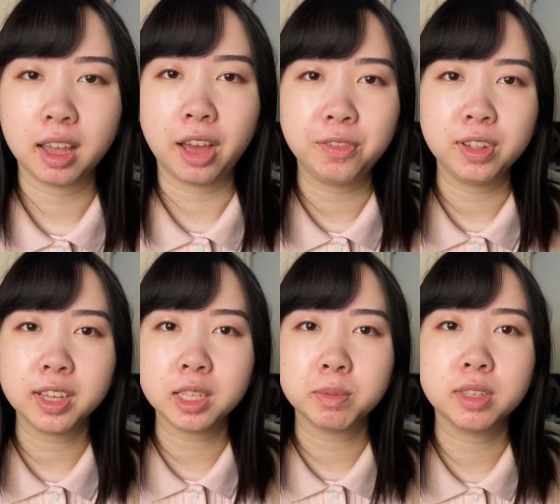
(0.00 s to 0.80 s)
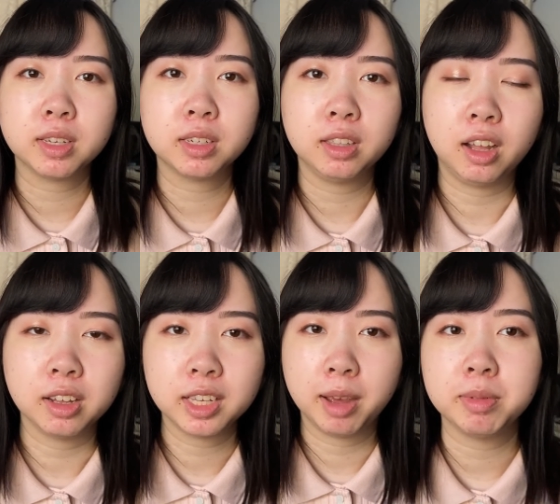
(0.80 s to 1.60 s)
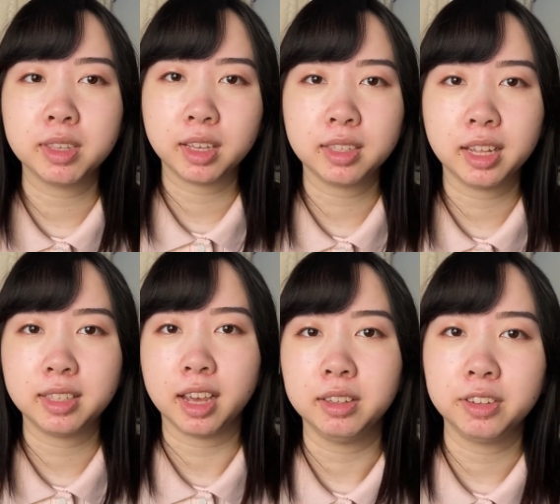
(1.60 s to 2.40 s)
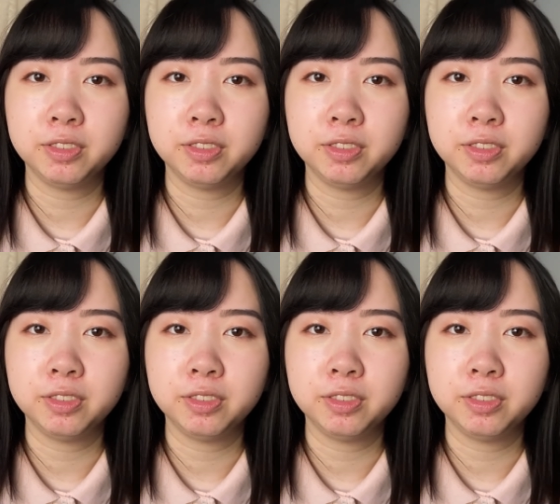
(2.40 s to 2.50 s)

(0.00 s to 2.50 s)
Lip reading: I feel like it's been such a long time since I sat down and